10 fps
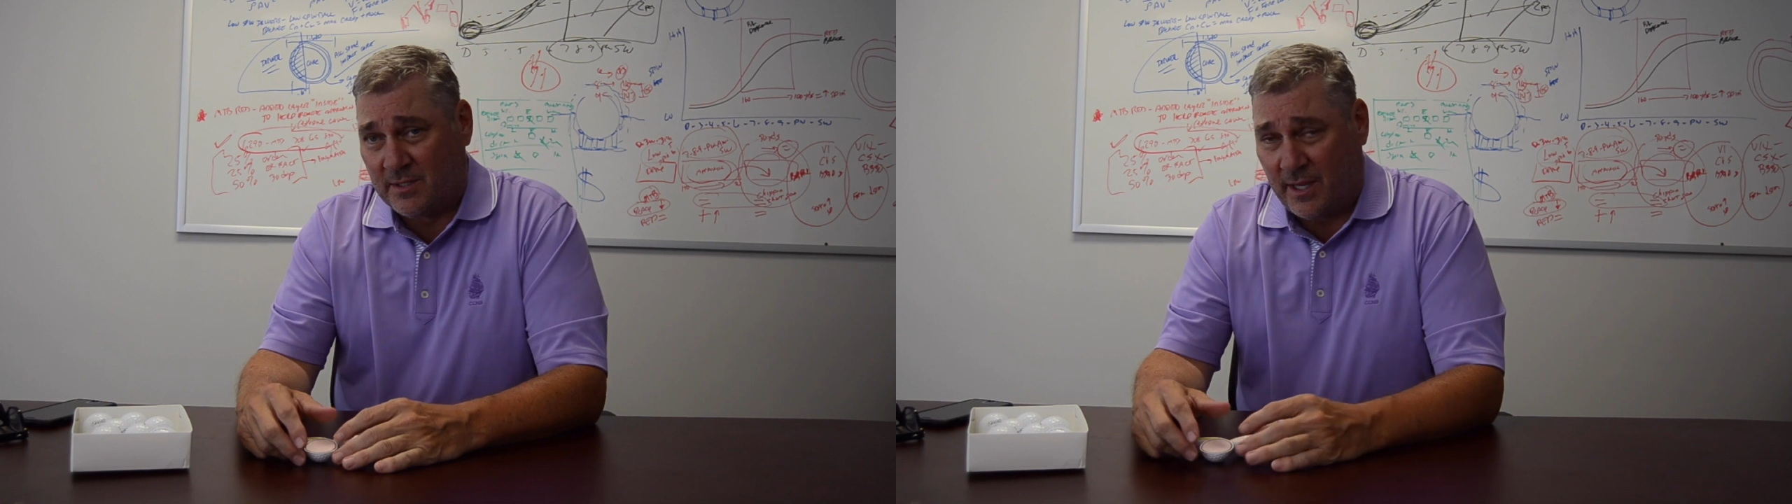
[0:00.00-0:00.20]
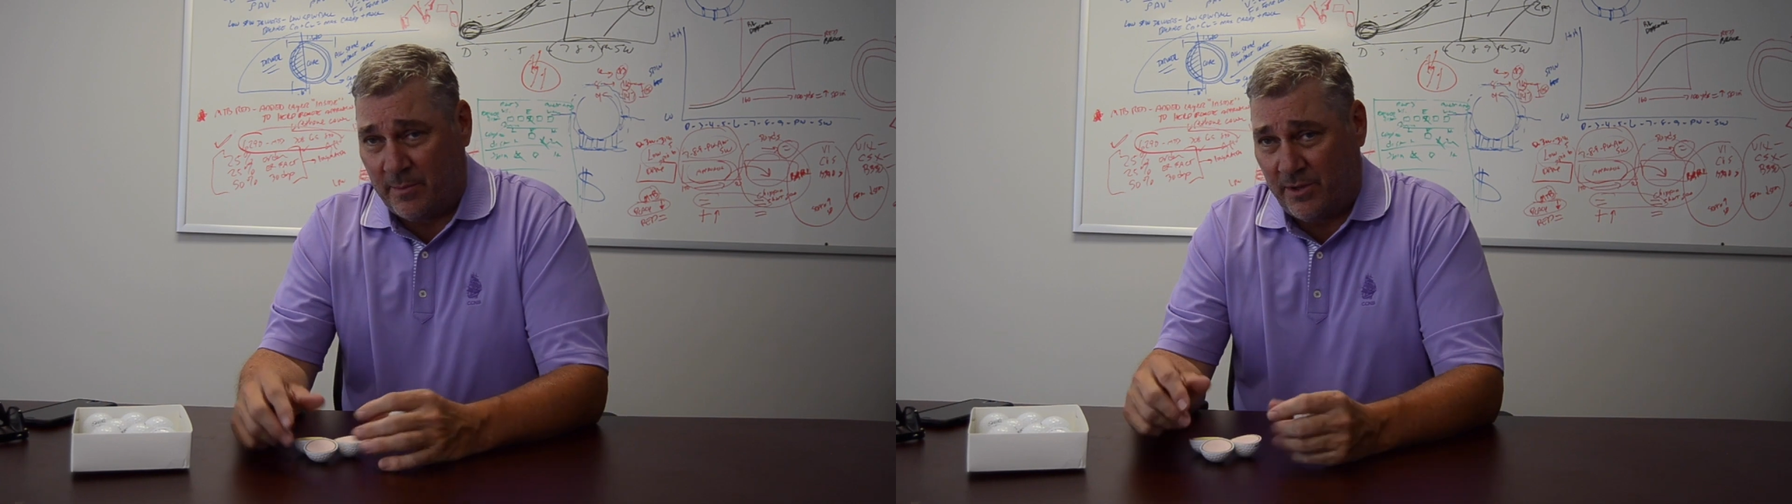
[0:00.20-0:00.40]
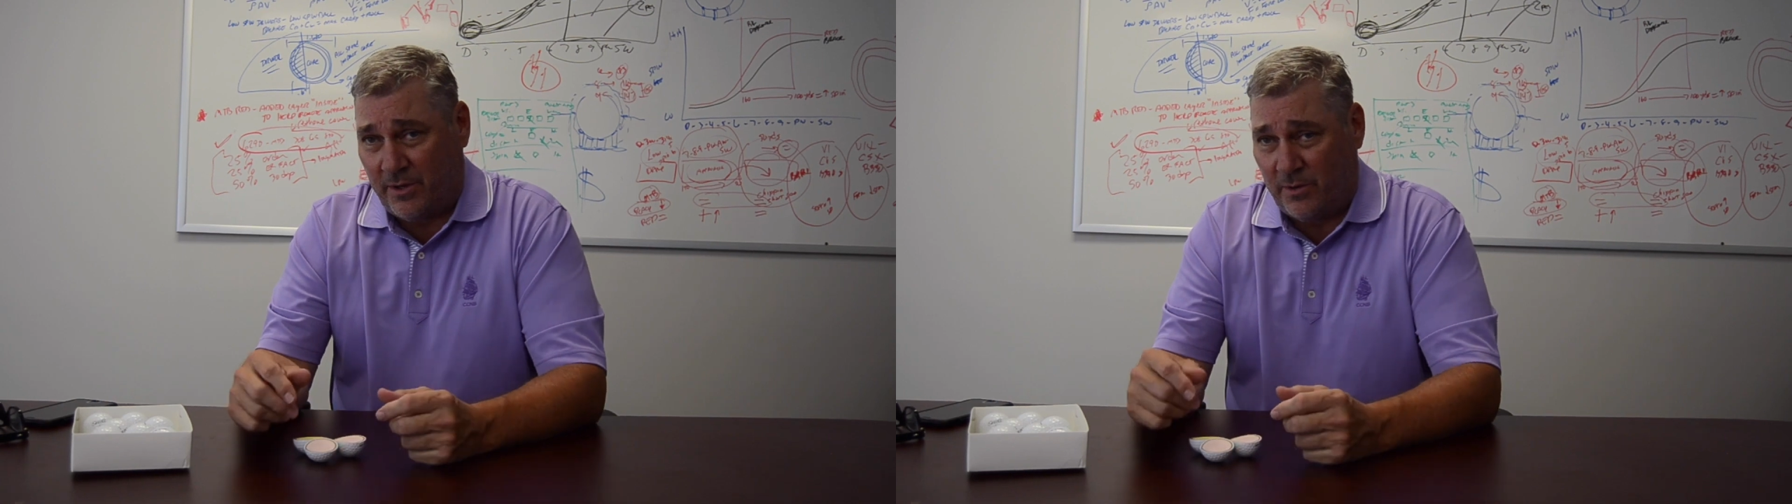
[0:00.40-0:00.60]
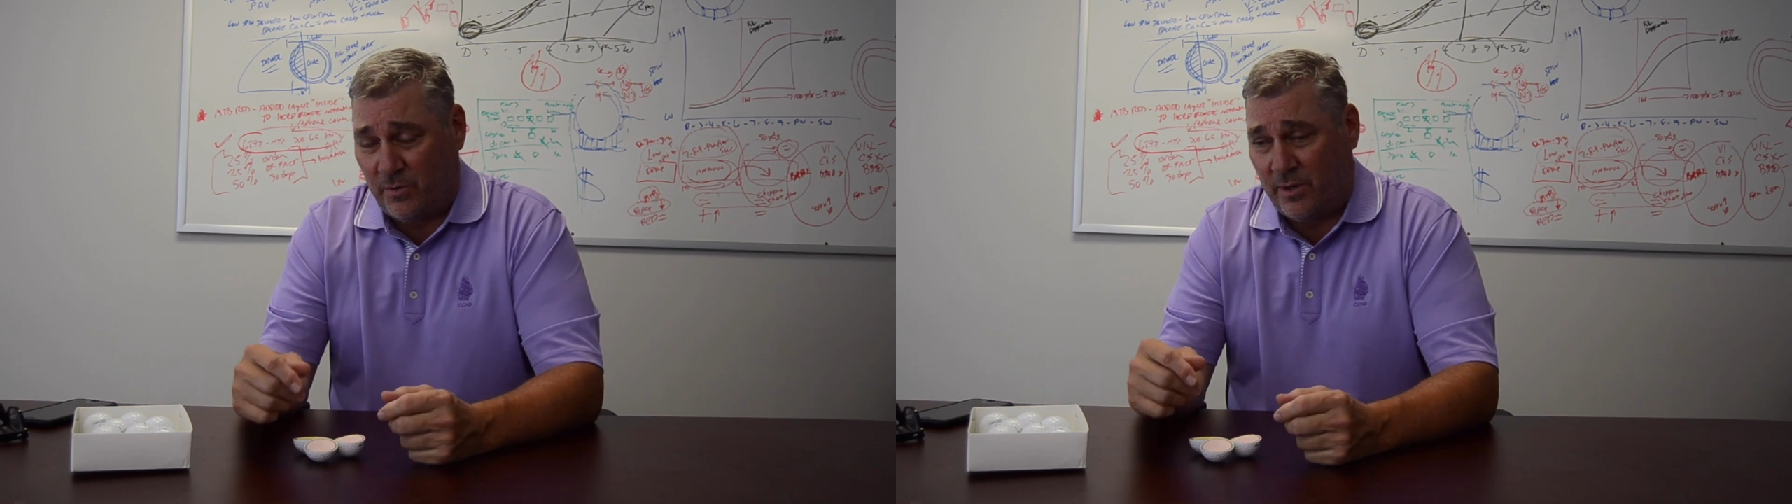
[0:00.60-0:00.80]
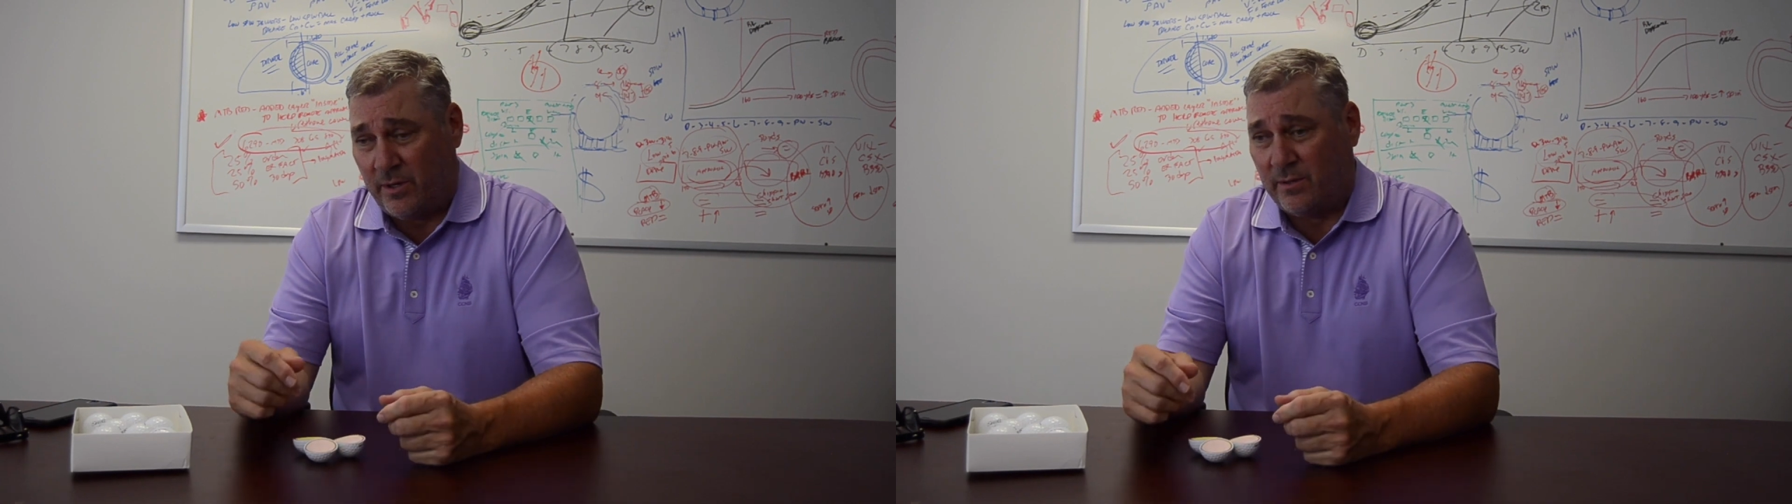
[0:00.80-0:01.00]
time of year
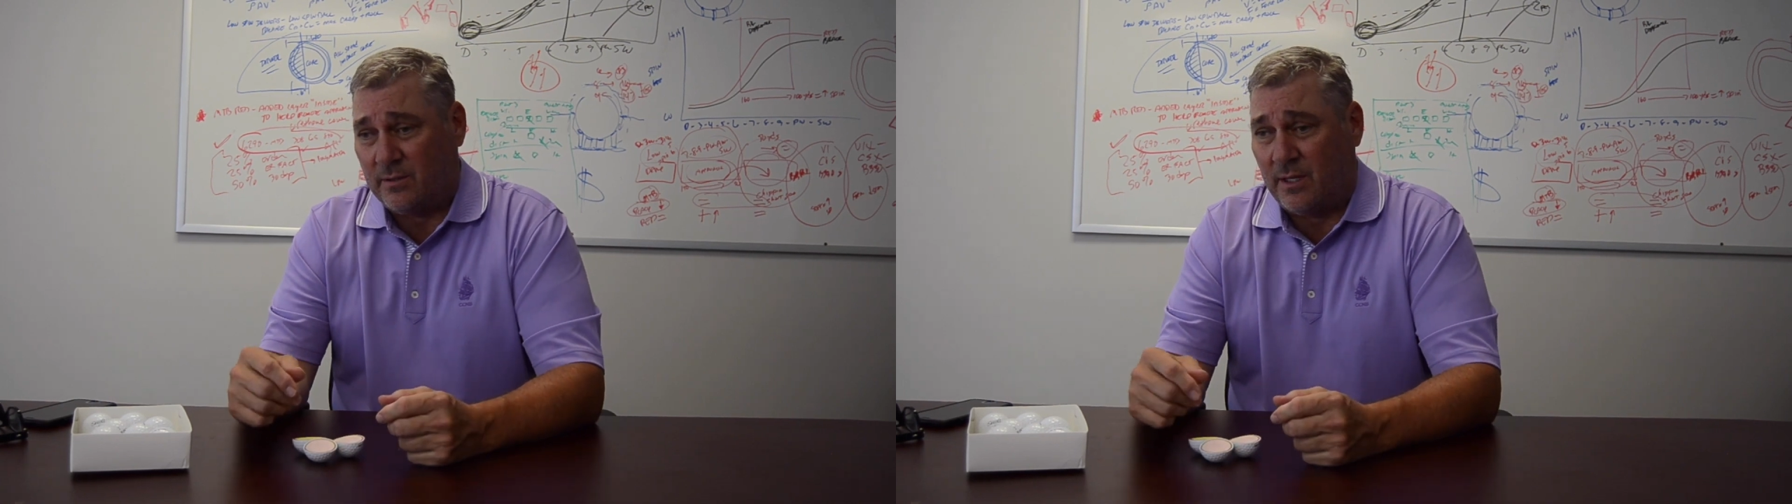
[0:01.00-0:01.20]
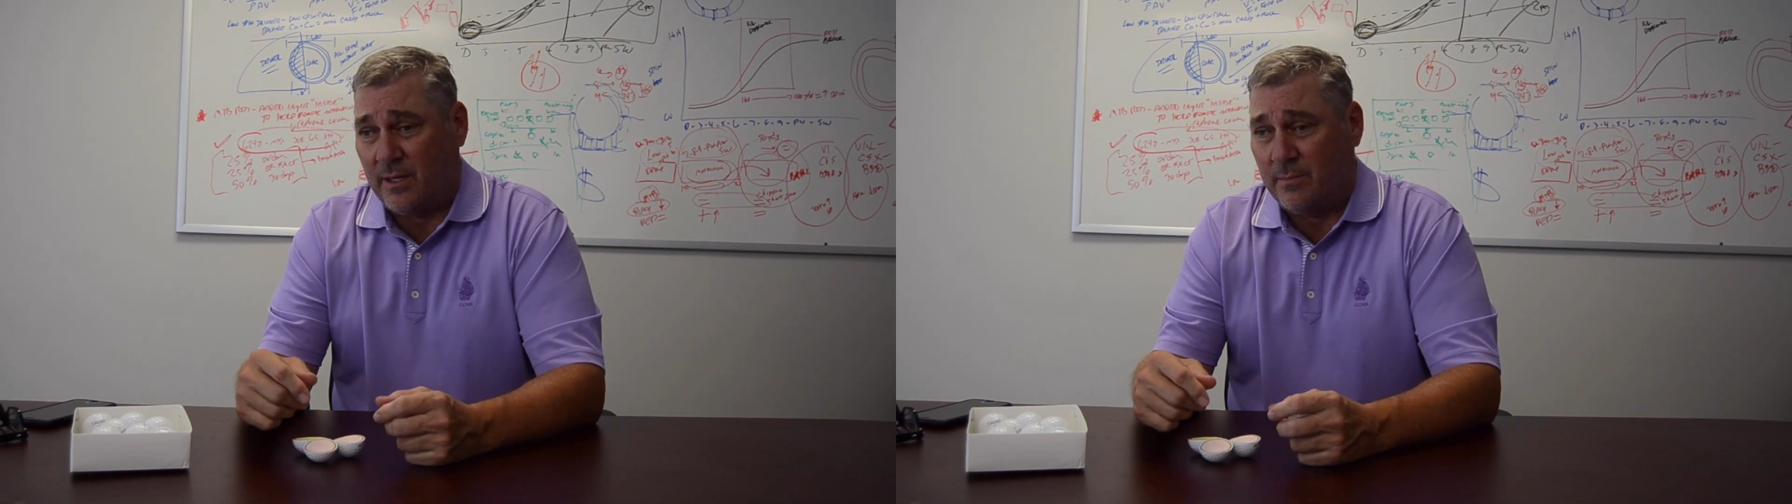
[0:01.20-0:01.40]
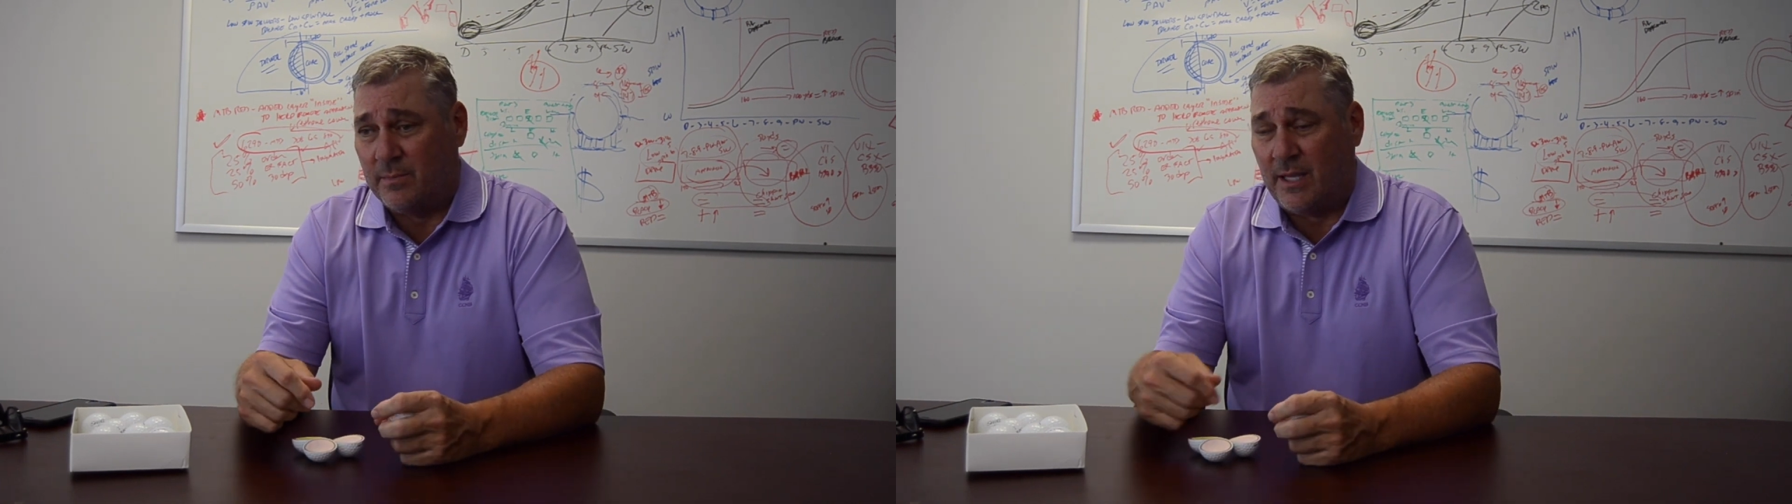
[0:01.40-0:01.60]
where